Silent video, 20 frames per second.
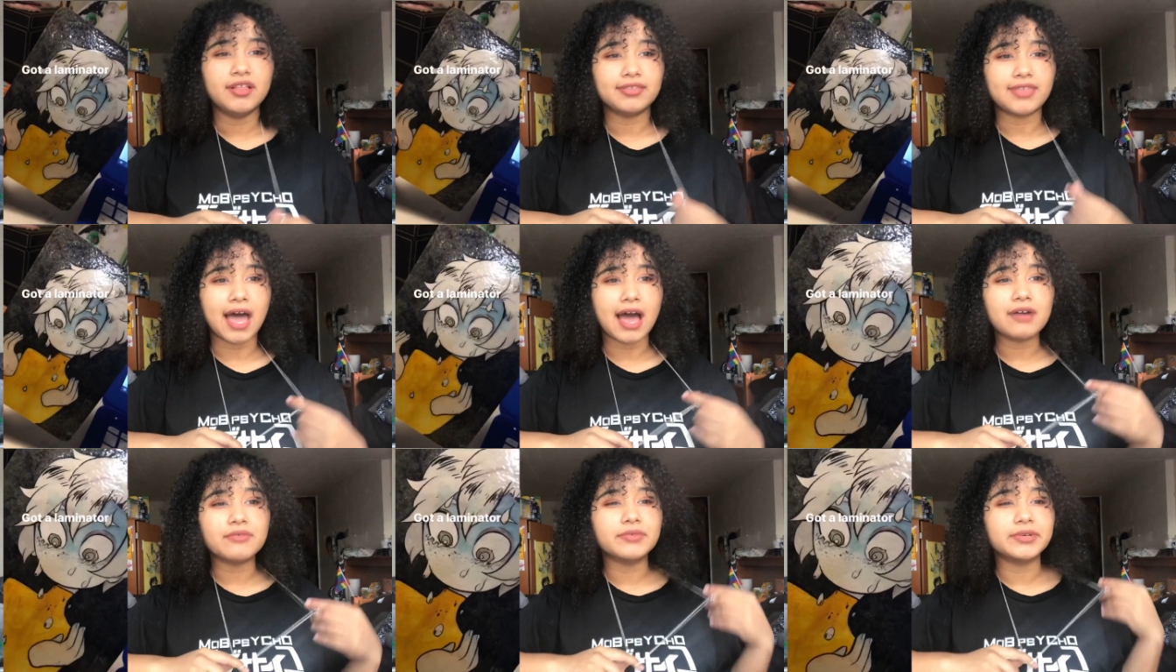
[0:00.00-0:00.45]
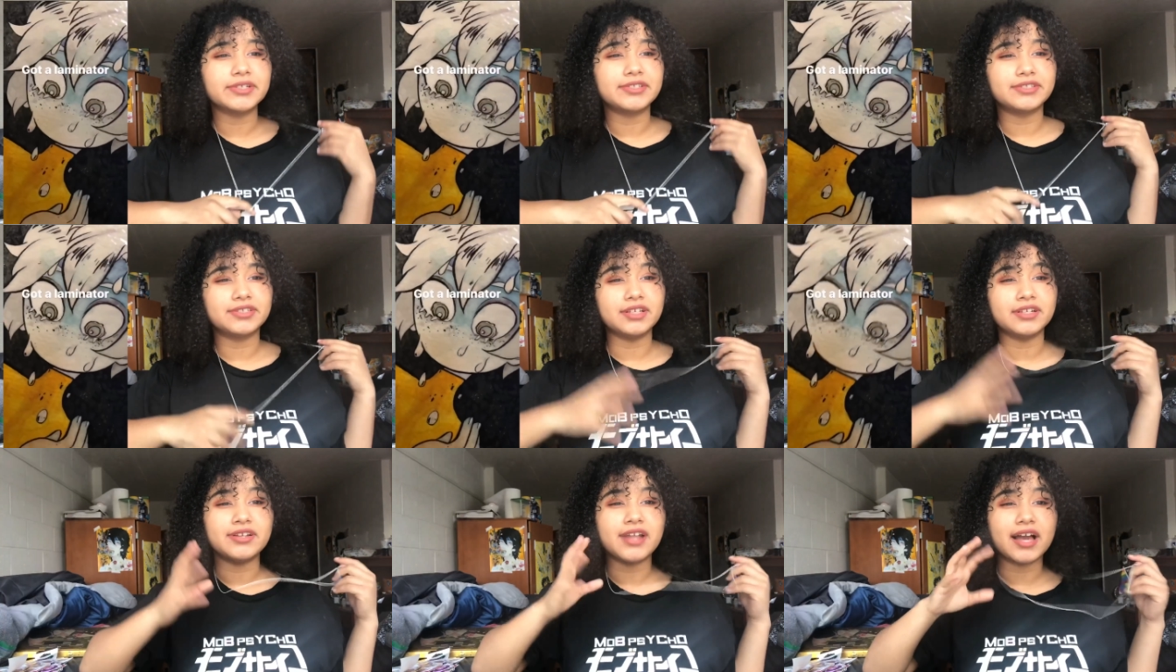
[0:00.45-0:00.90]
that
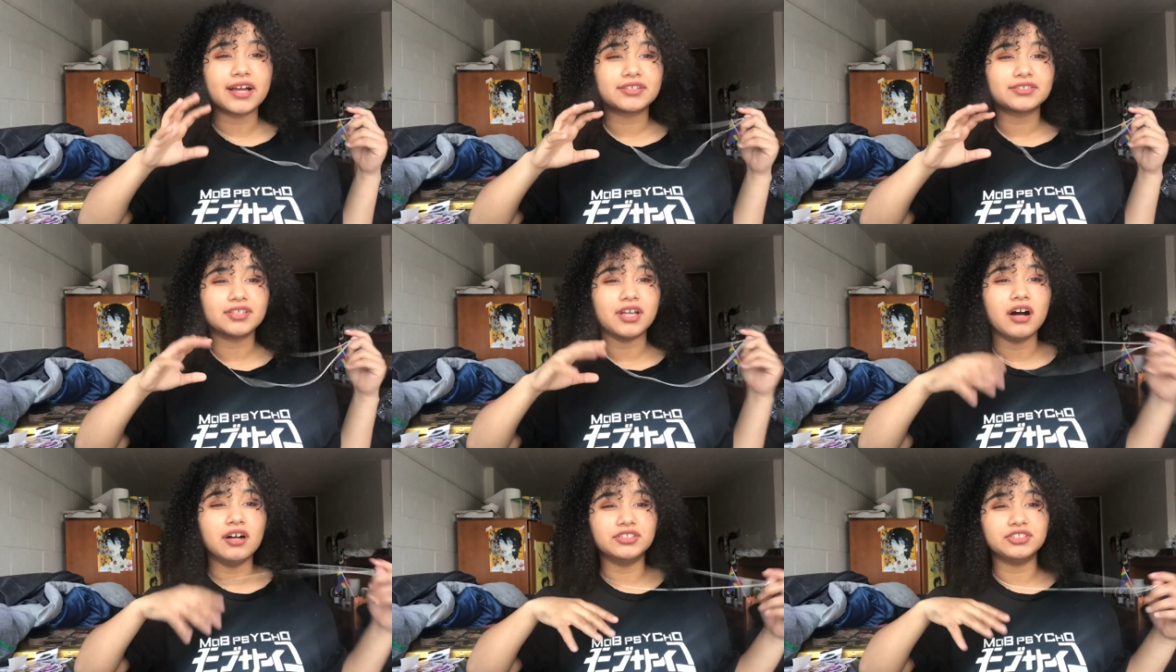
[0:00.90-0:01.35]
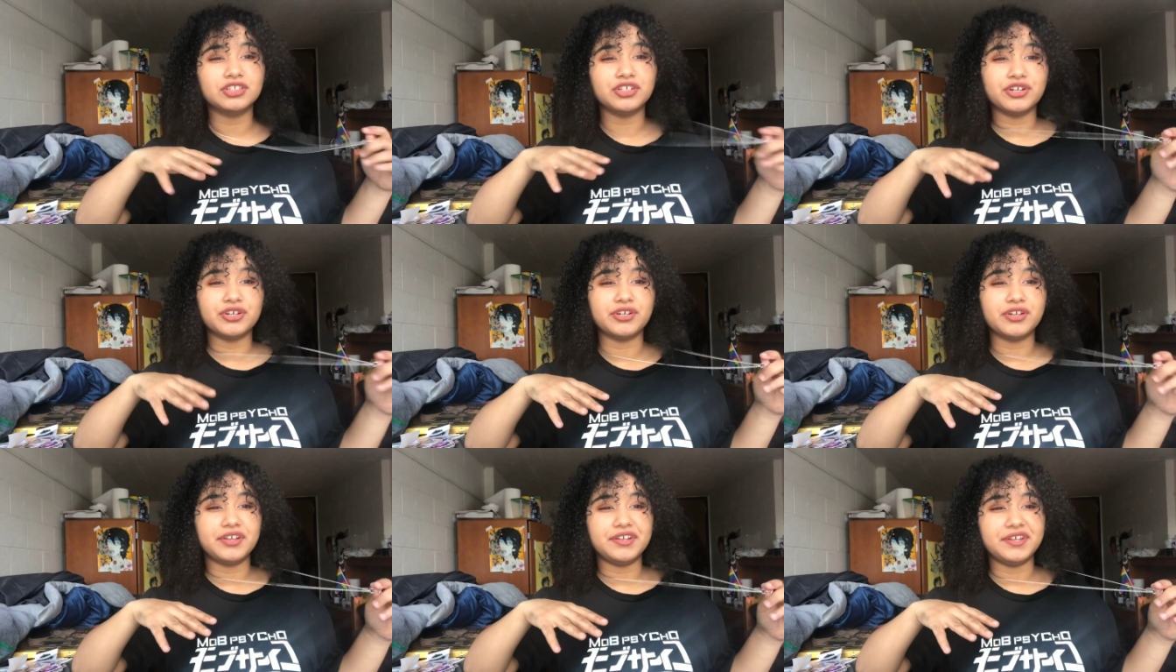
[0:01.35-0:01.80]
was the next
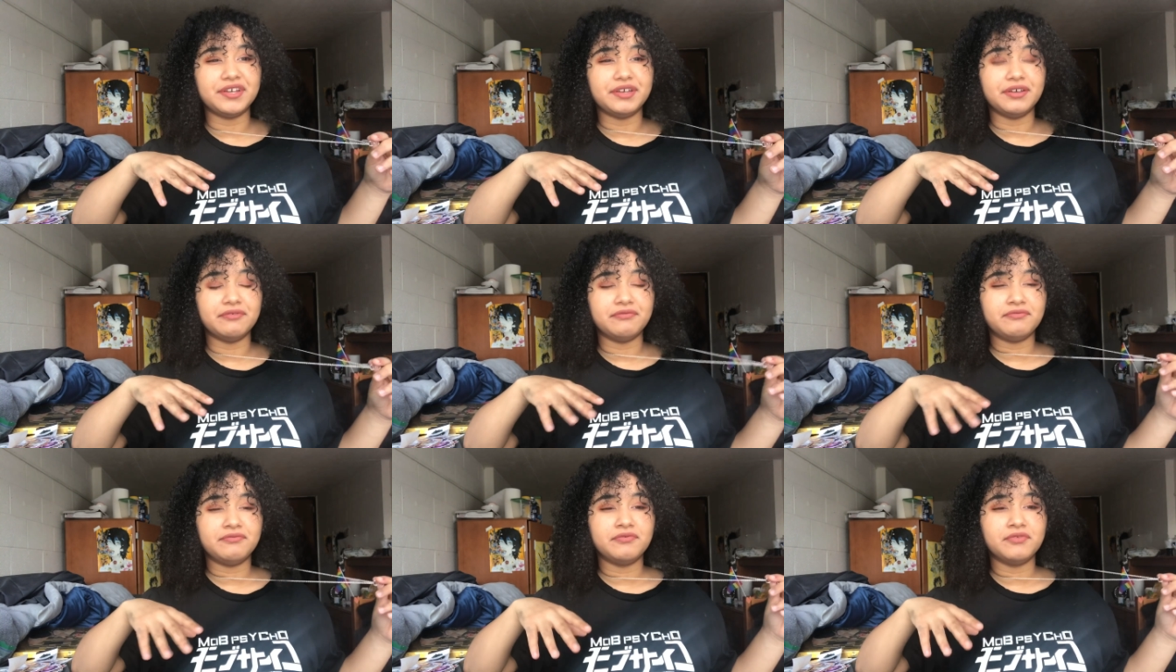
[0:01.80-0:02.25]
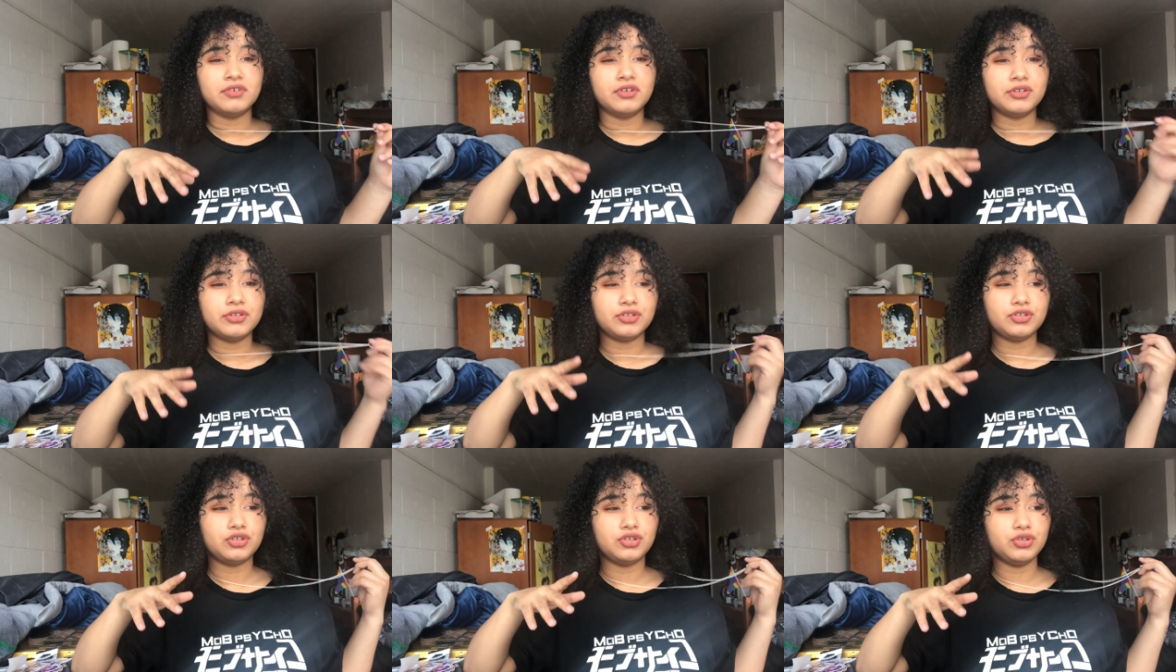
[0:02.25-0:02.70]
alternative
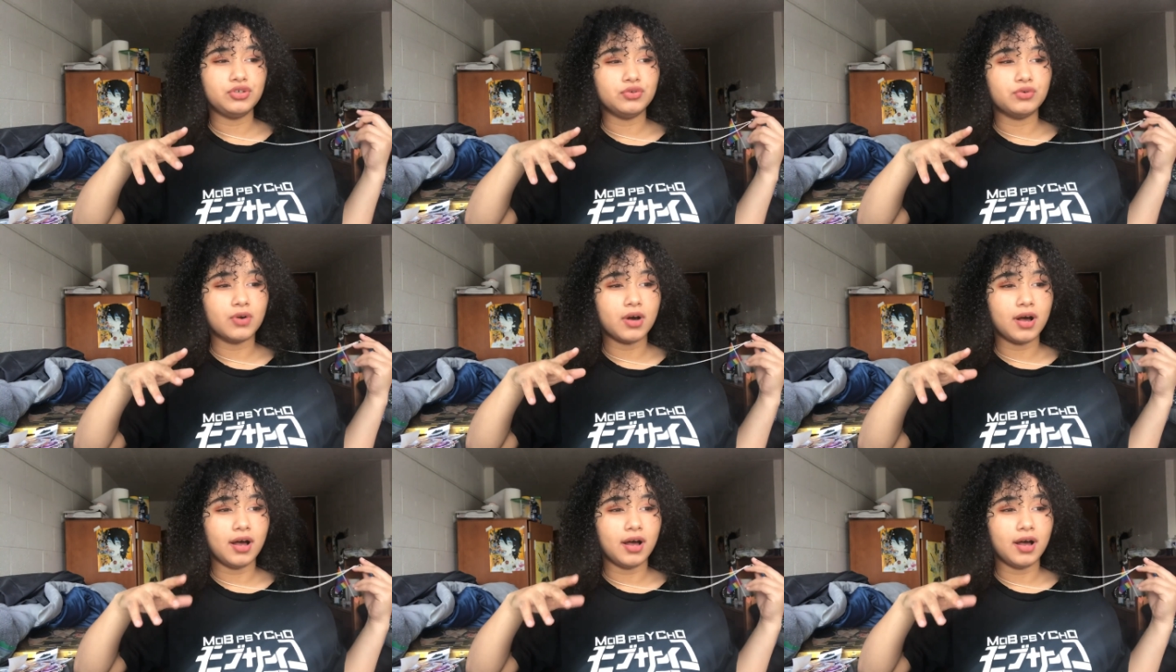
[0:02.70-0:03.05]
to,